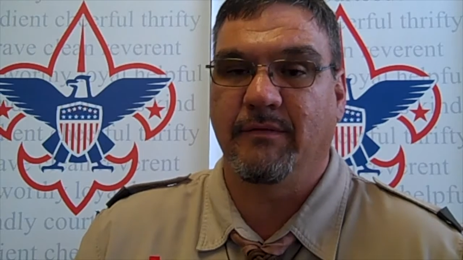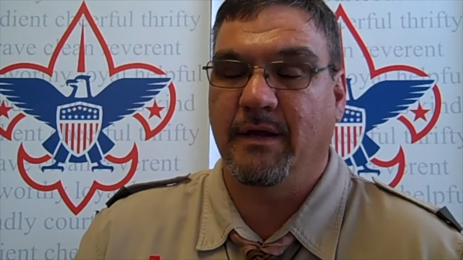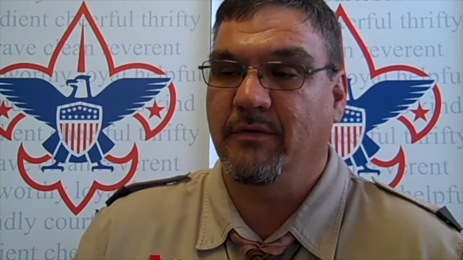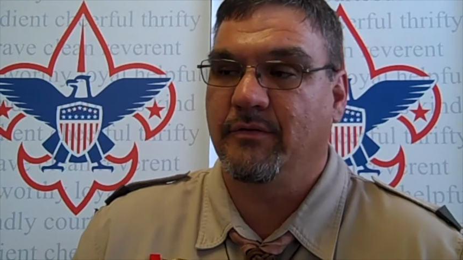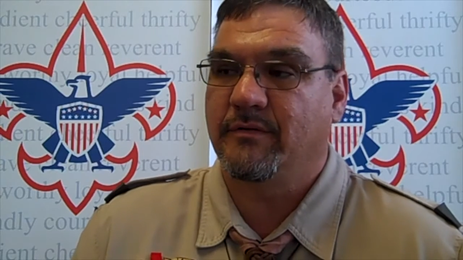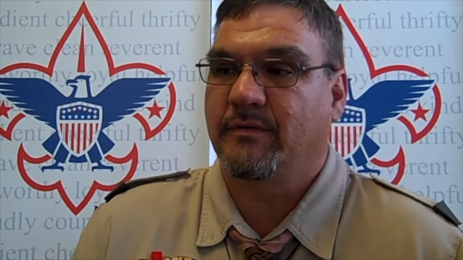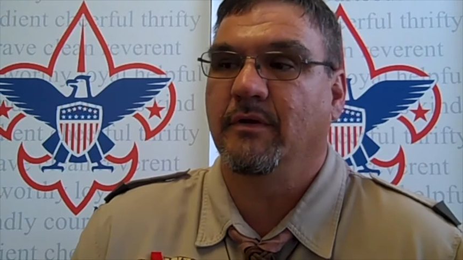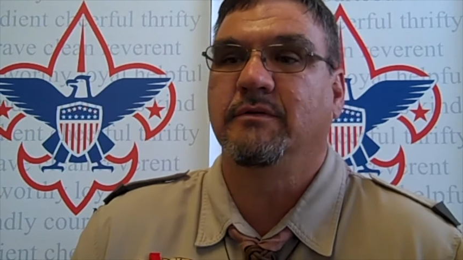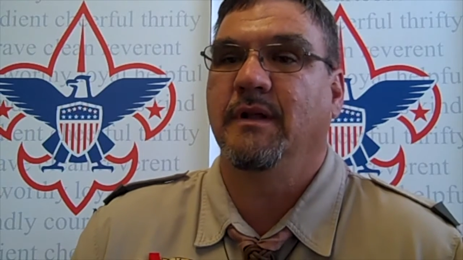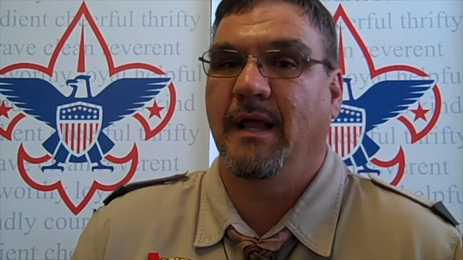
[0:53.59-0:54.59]
I use it
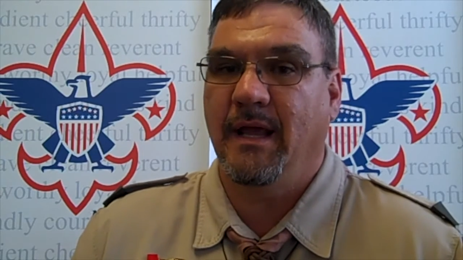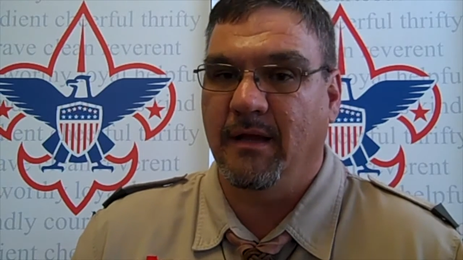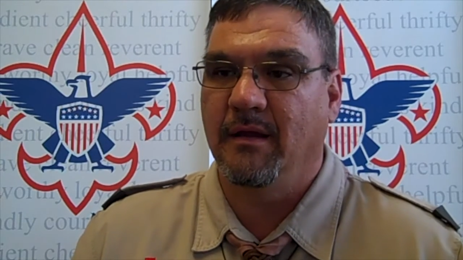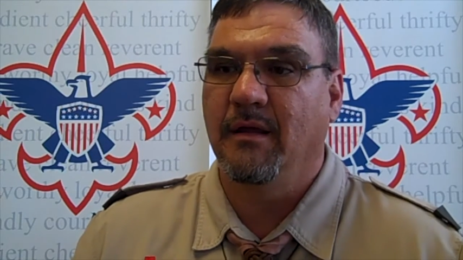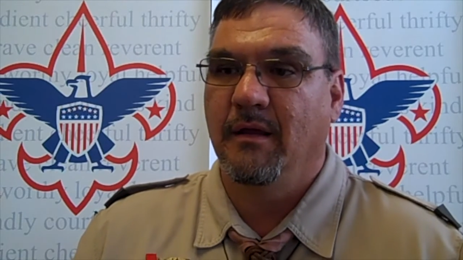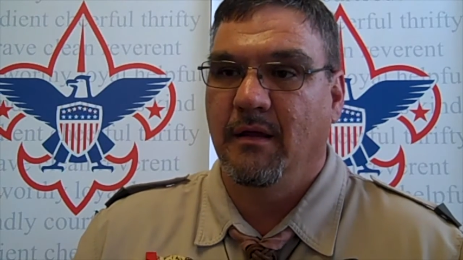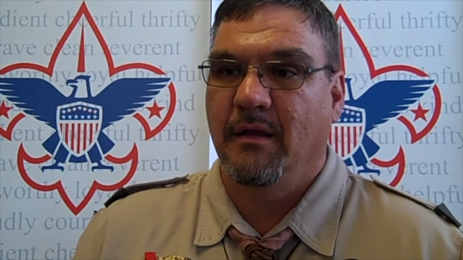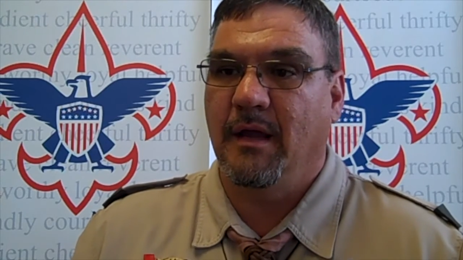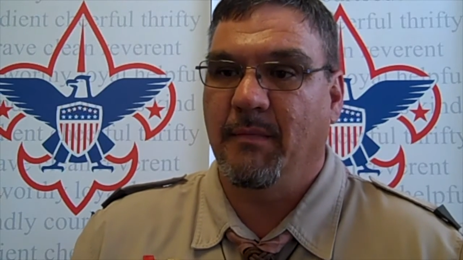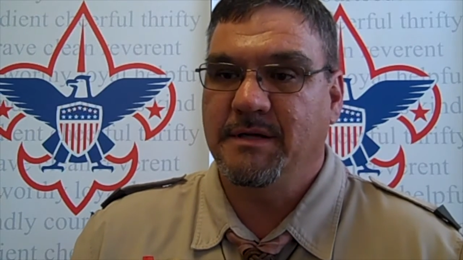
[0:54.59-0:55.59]
still today
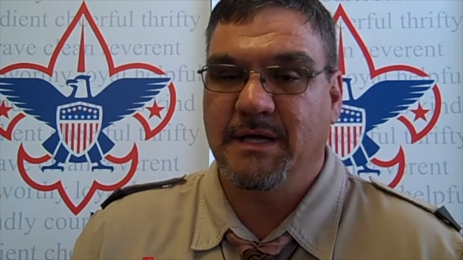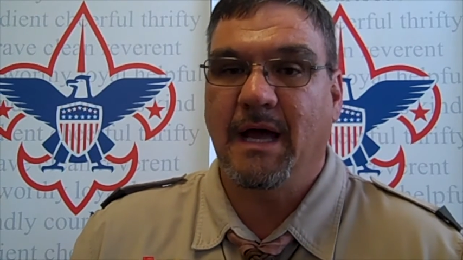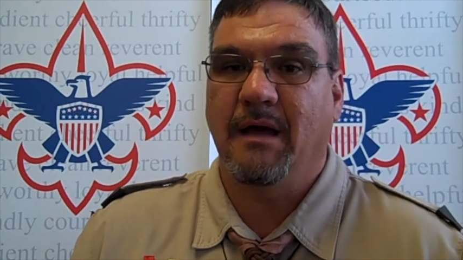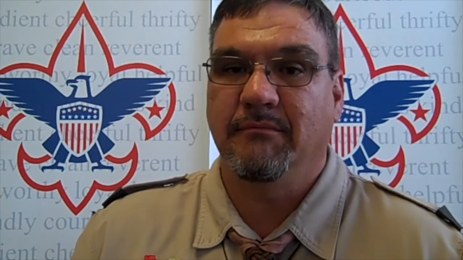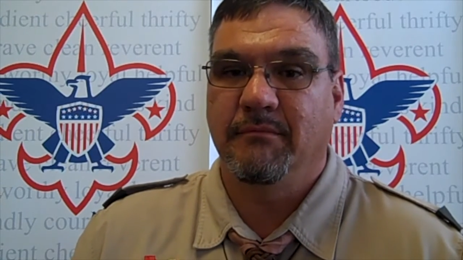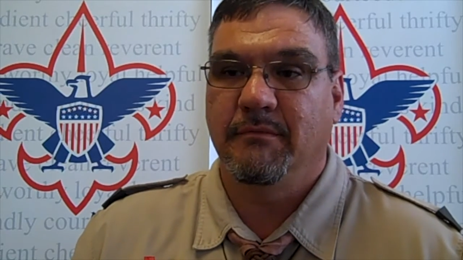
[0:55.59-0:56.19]
in my job.